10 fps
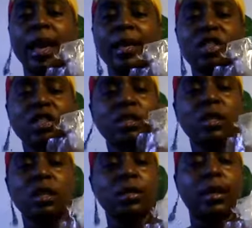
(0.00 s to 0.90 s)
it just
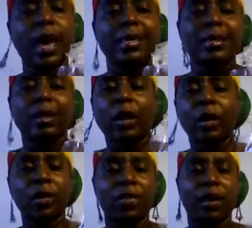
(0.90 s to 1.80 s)
looks nice and
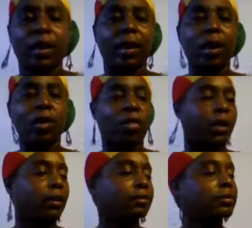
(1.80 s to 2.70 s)
earthy and
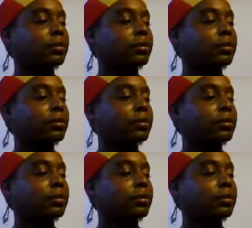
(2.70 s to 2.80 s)
healthy.